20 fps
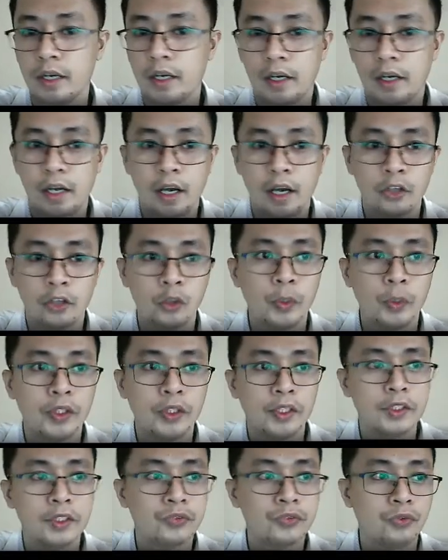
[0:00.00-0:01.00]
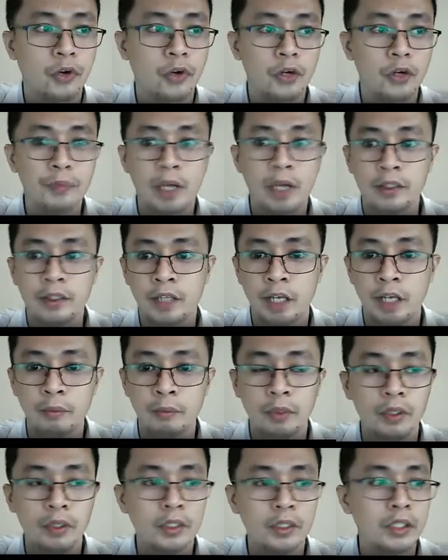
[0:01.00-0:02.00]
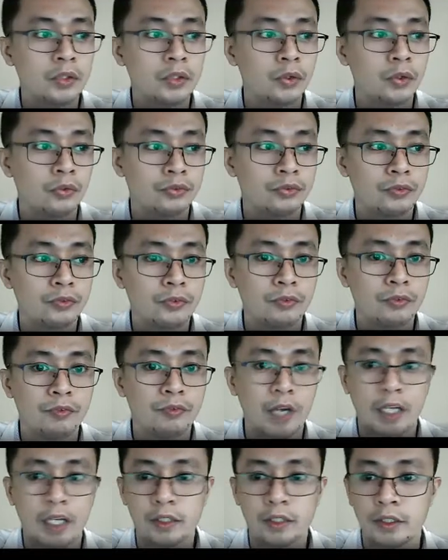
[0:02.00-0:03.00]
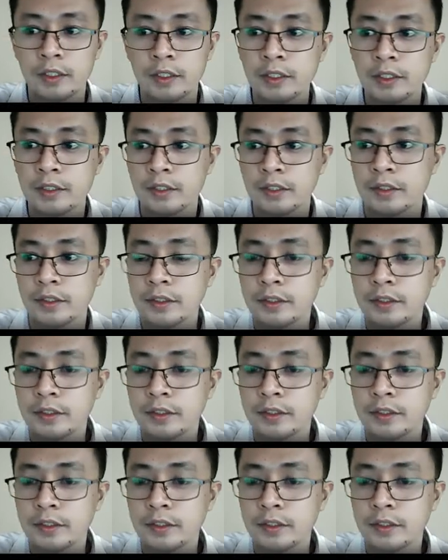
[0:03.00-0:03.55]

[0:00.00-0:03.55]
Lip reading: how do we transform a table into vectors?